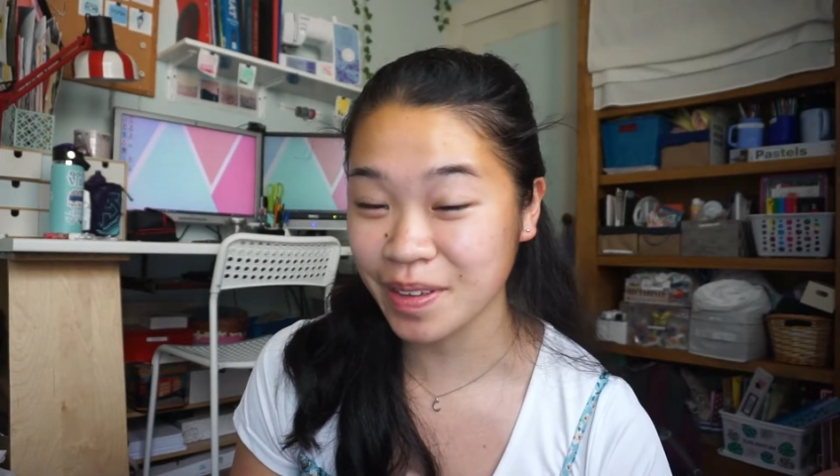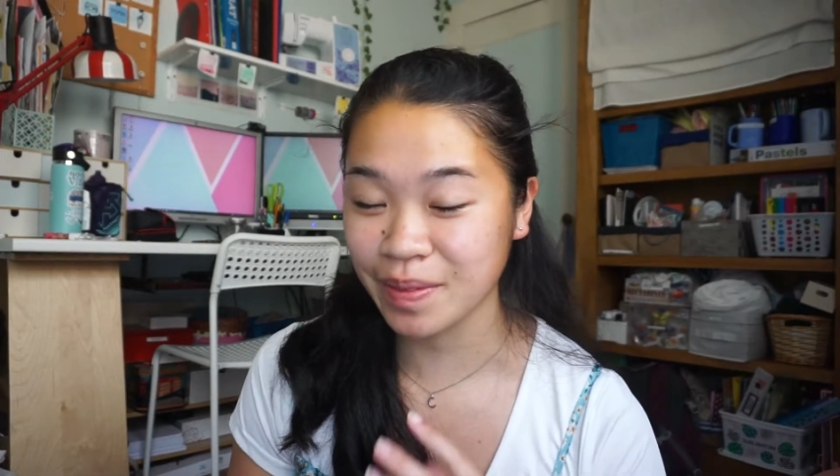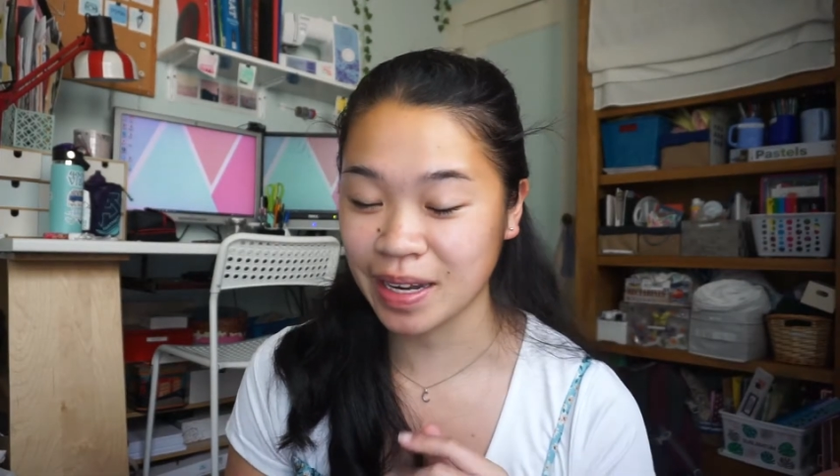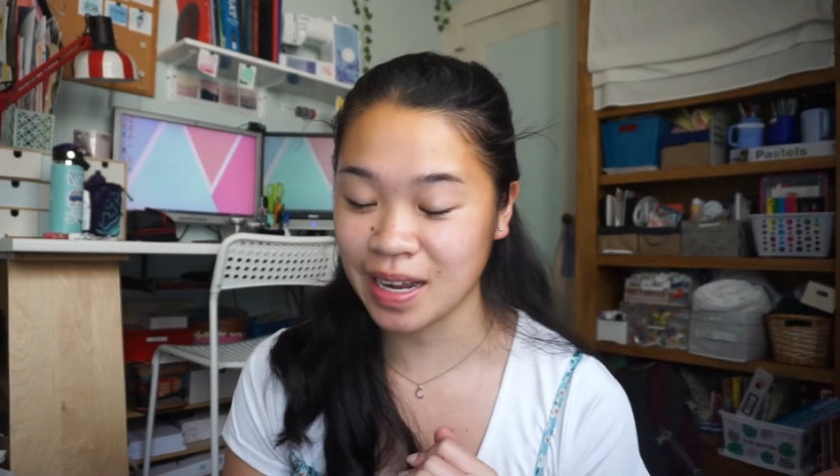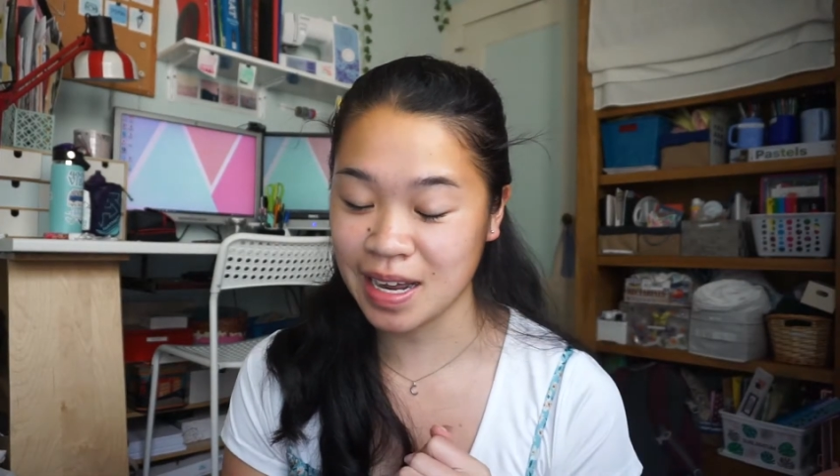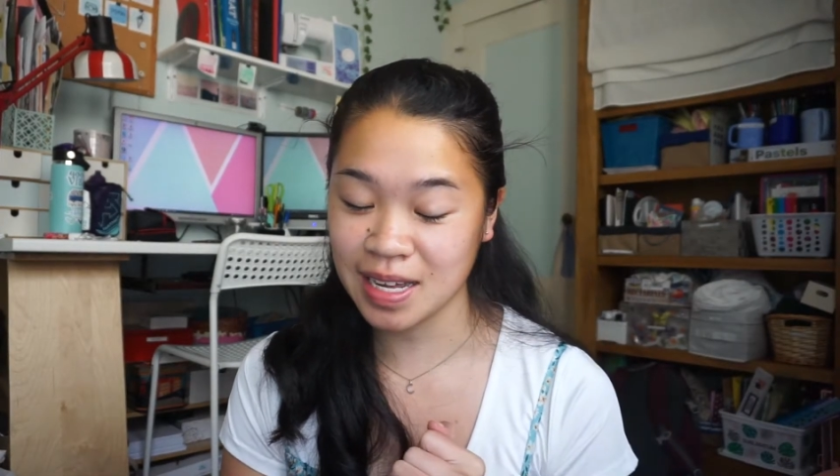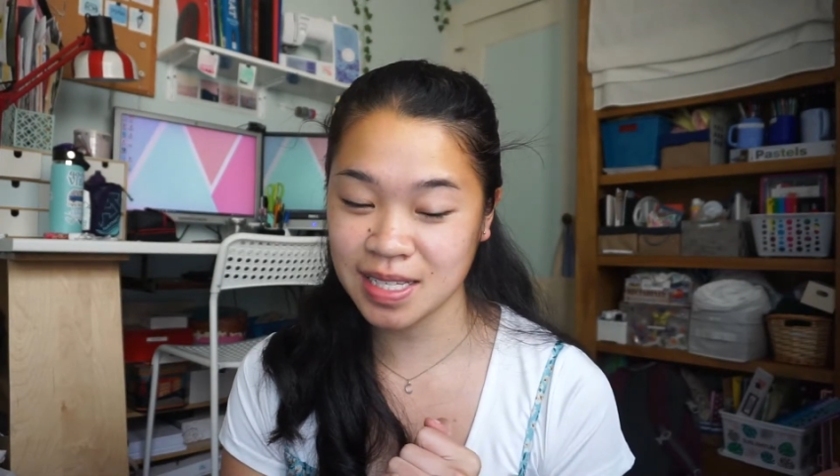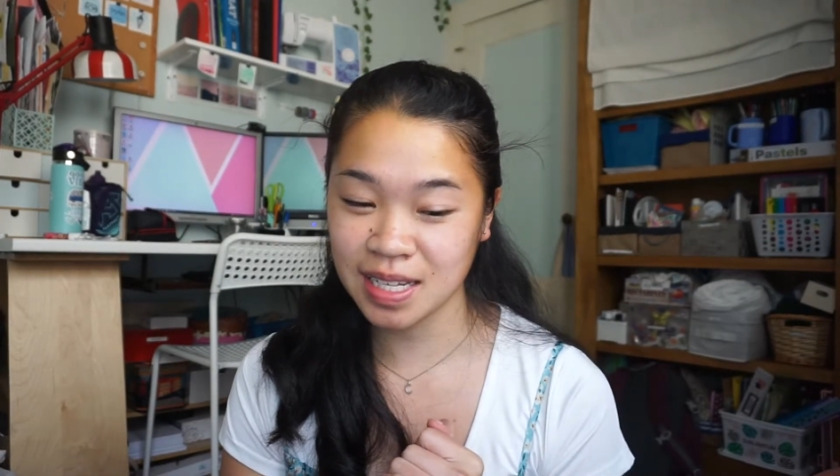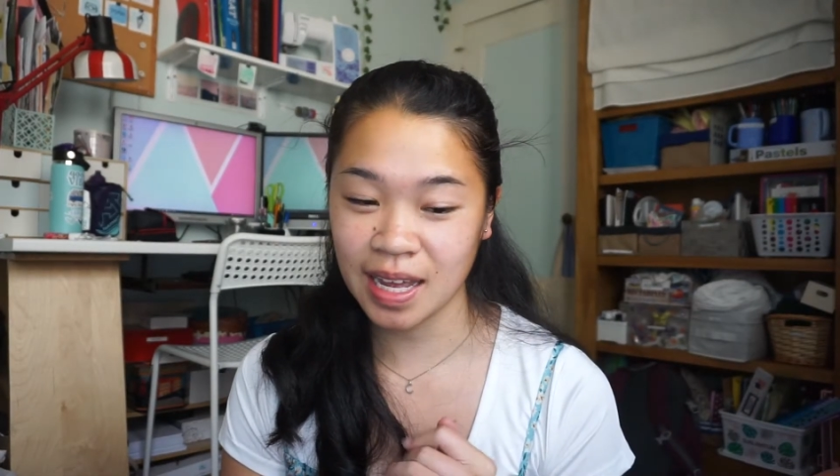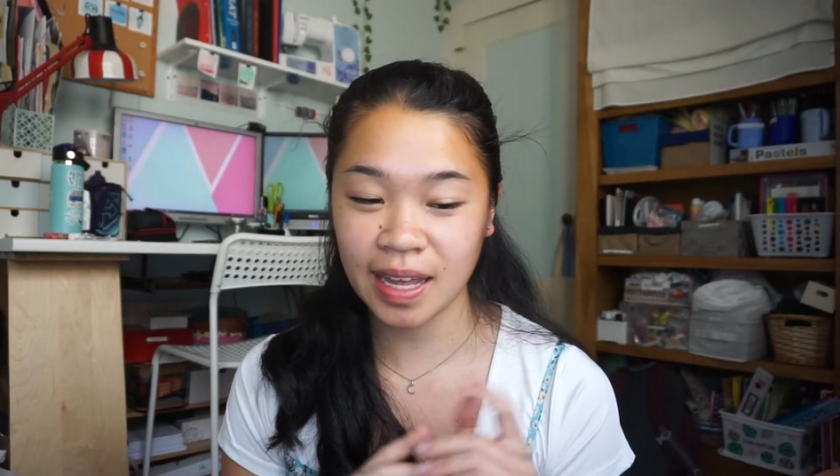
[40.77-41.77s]
you might
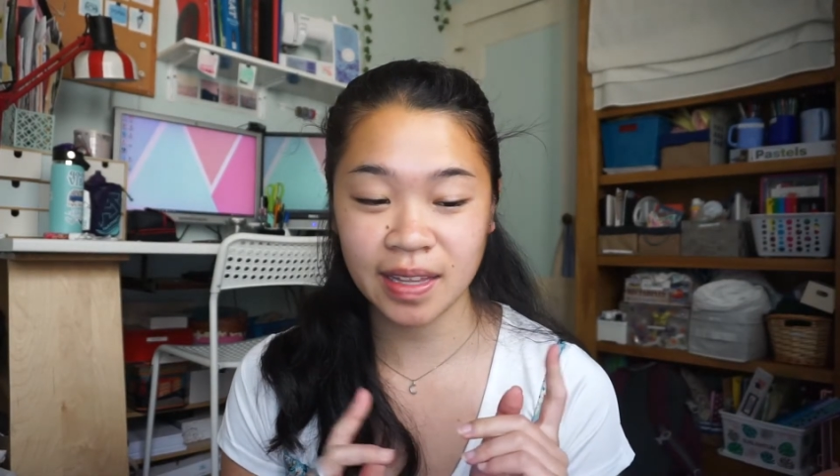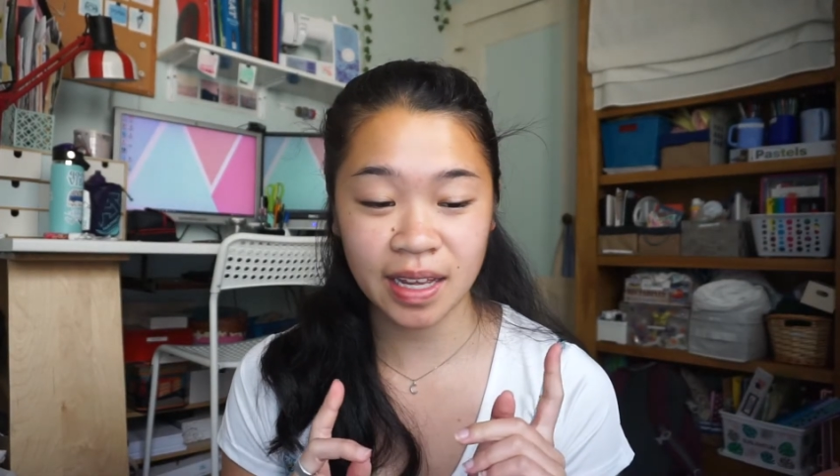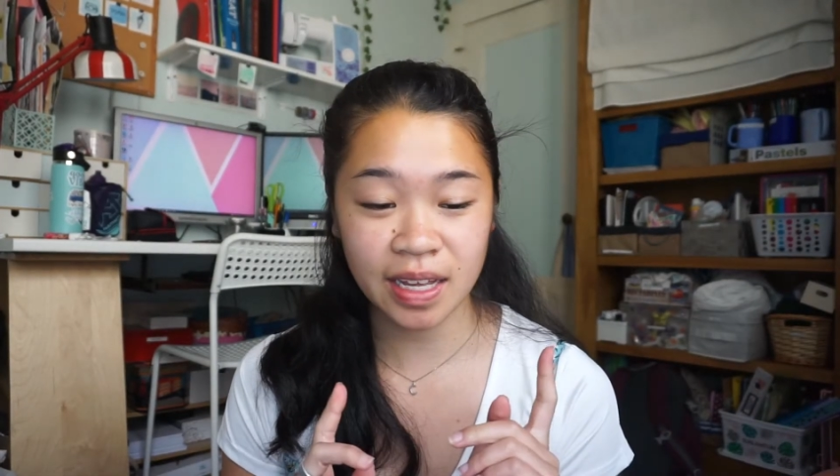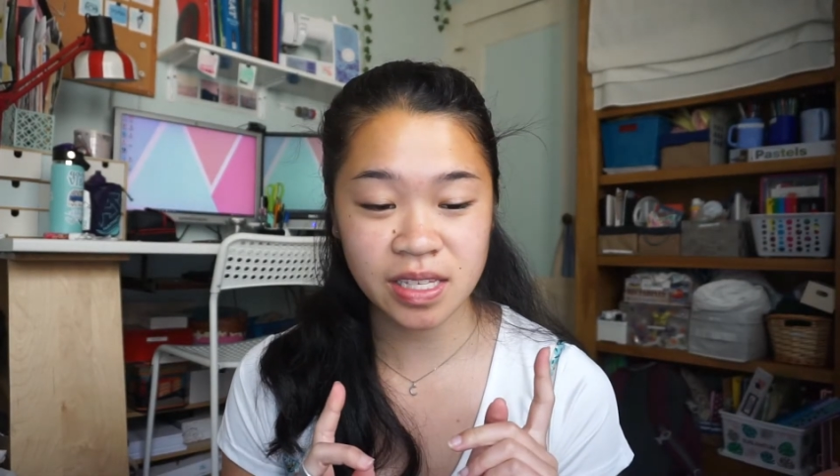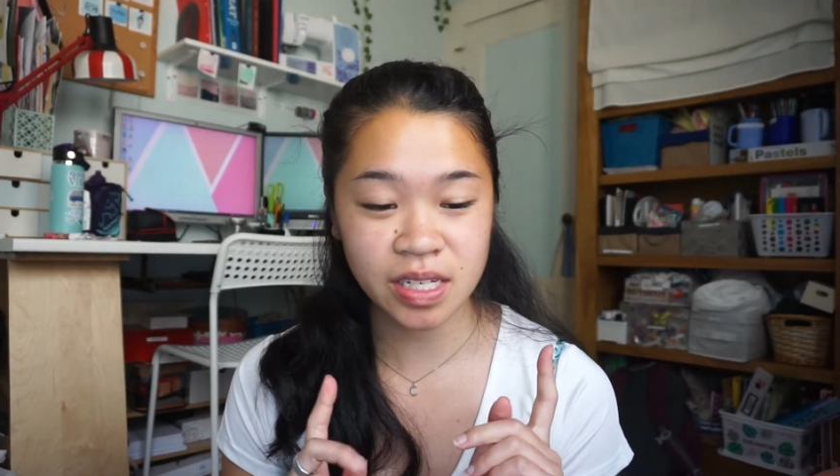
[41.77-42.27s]
ask? And the answer